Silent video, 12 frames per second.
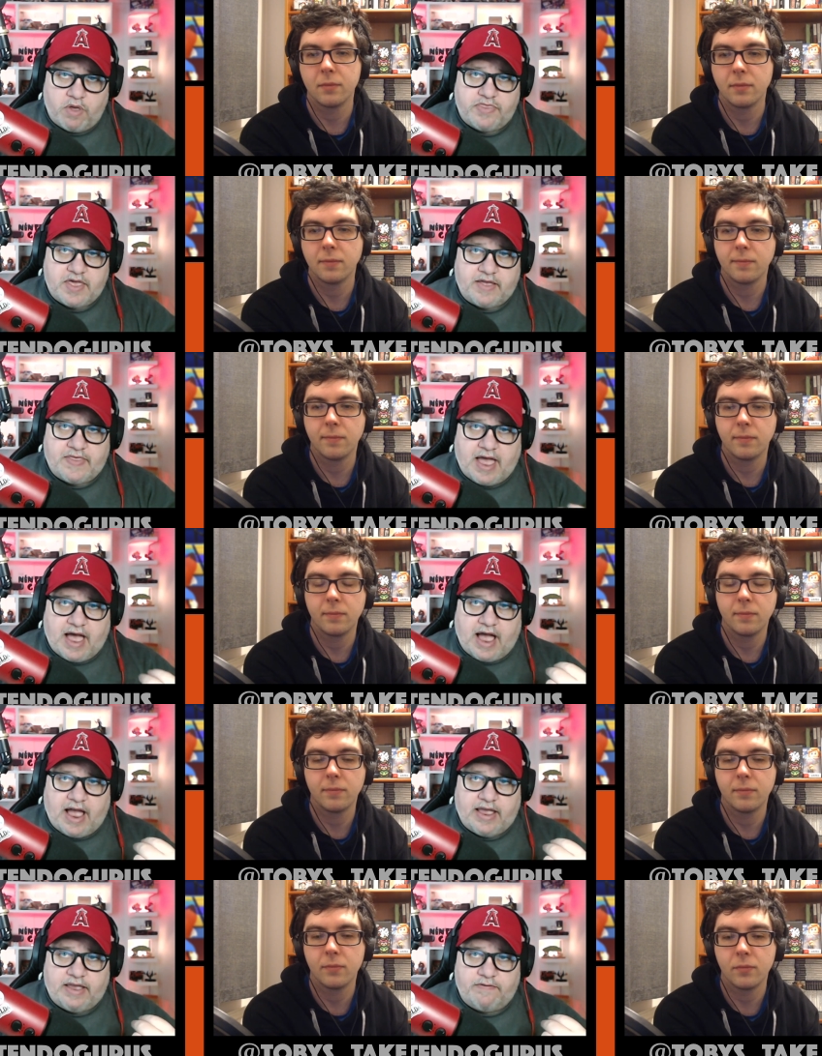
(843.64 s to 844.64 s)
Speaker 1: thing that
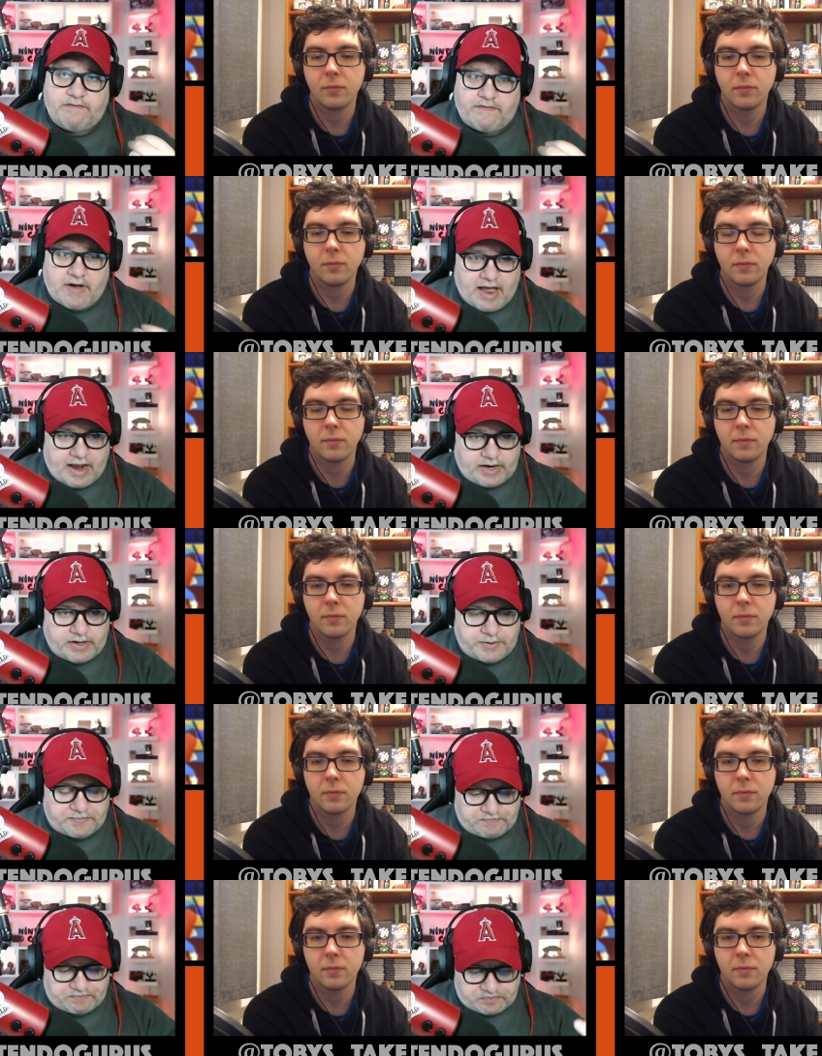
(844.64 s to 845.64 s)
I find
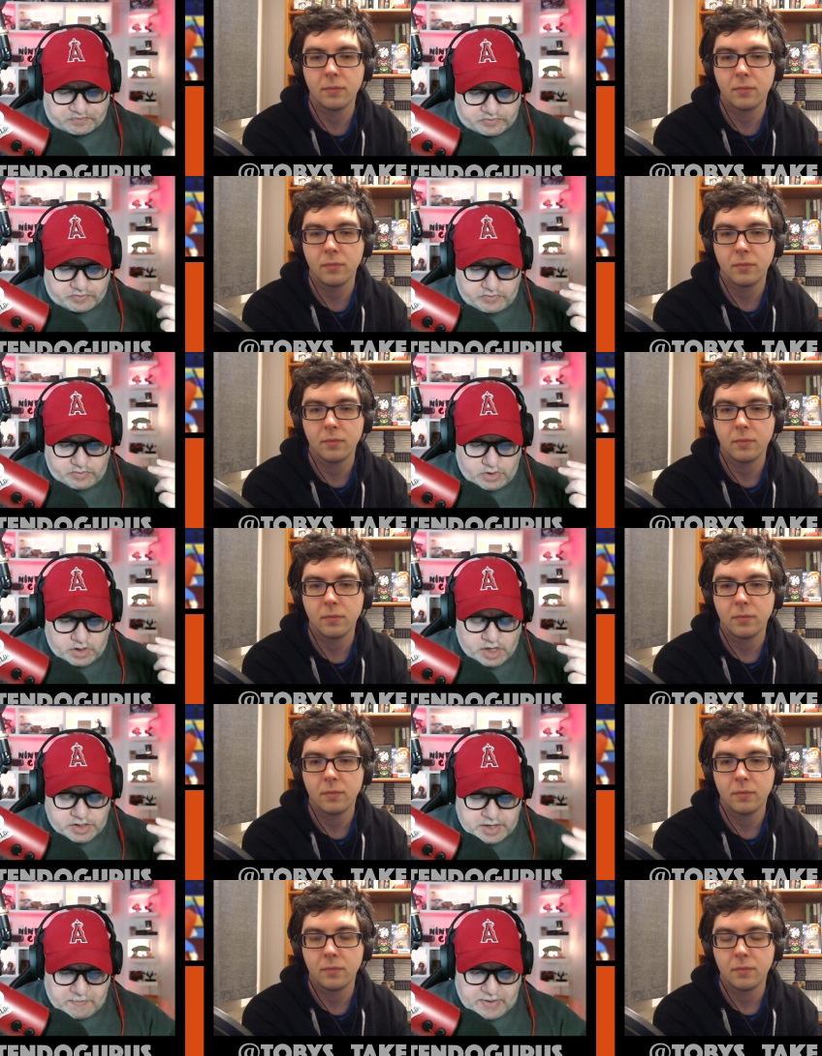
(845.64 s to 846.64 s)

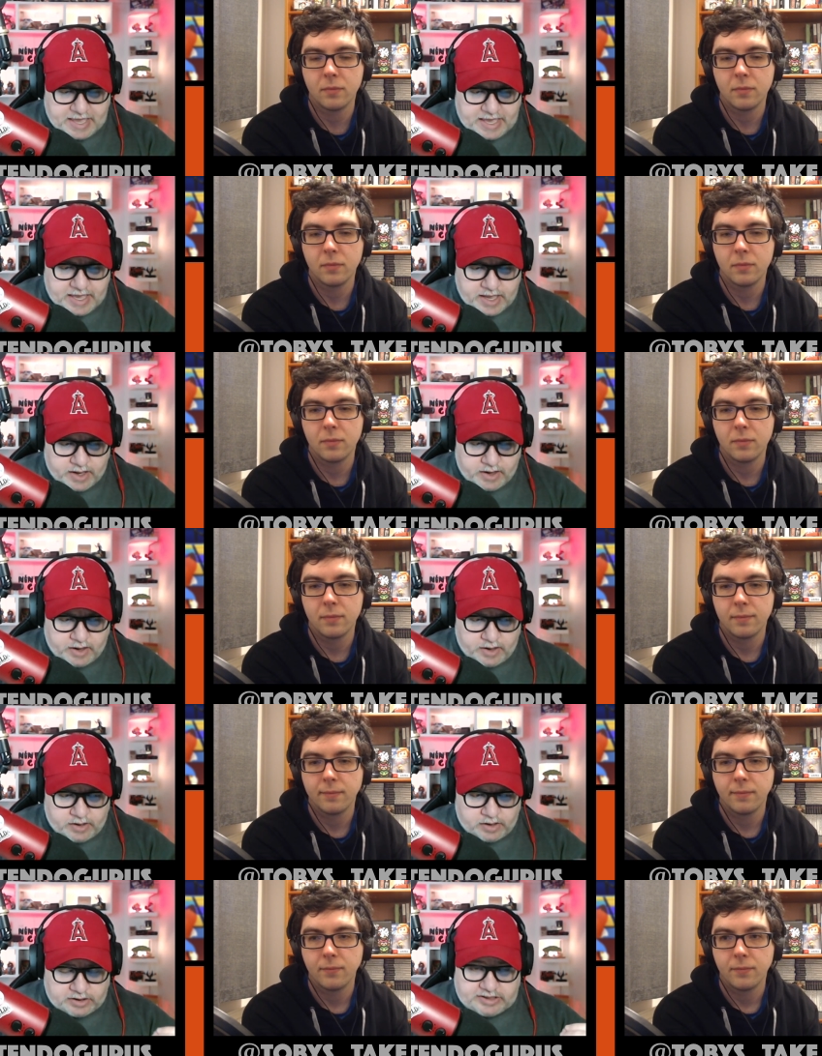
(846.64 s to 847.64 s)
to be
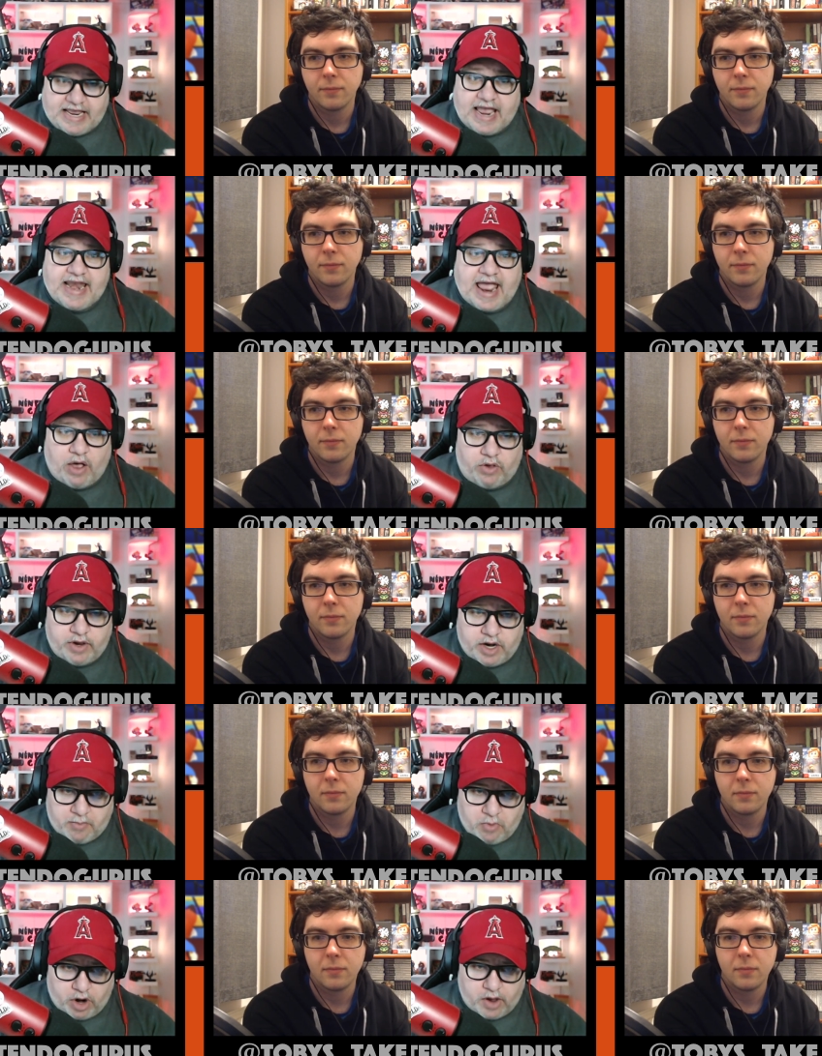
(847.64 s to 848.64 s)
stand out in a
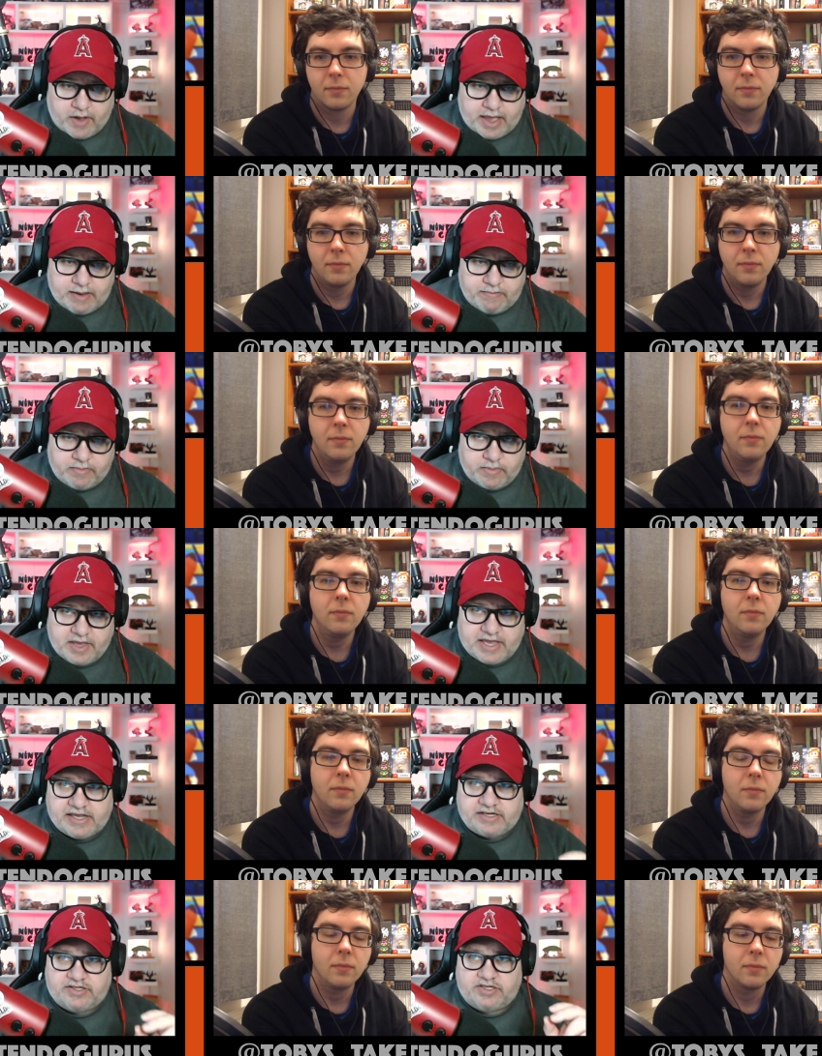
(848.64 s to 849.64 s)
Mario game
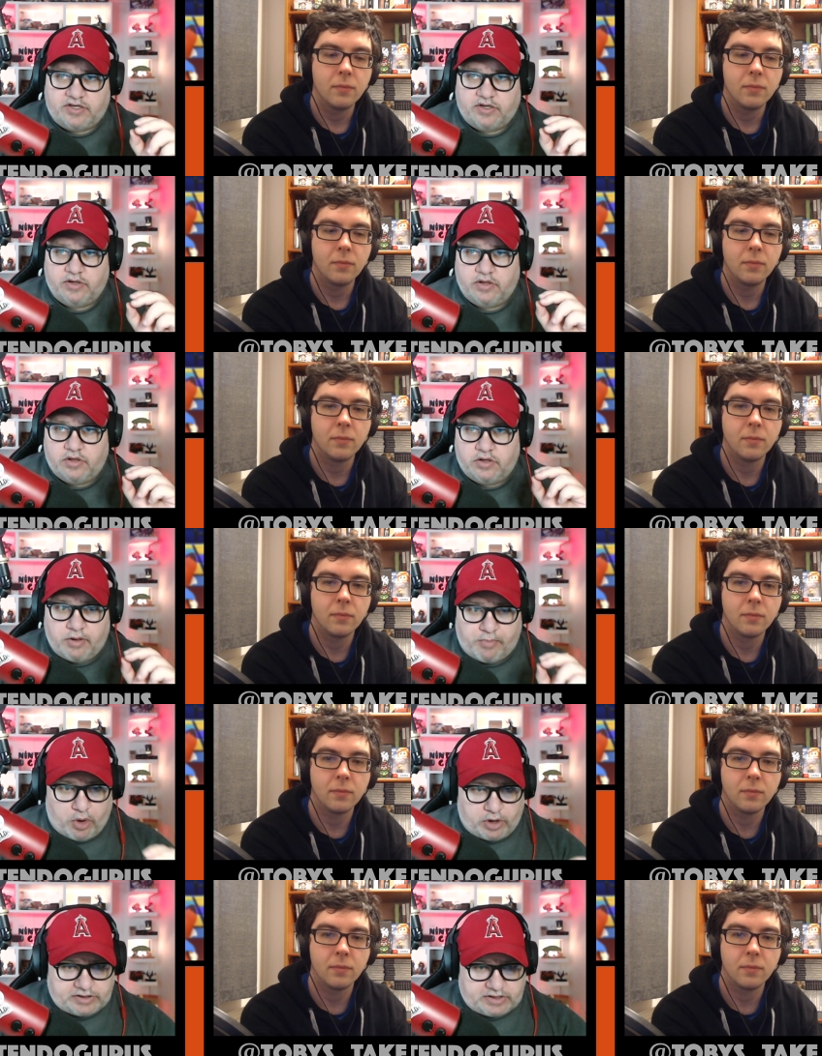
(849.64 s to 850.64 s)
is the
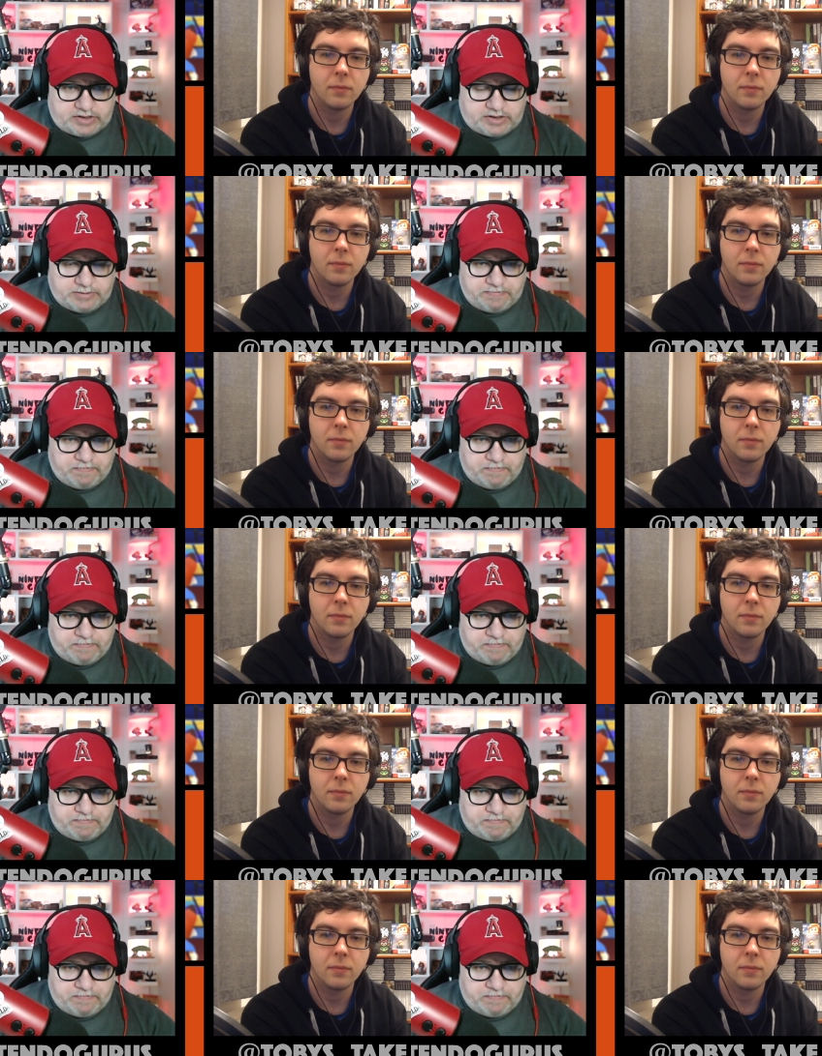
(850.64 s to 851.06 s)
bosses.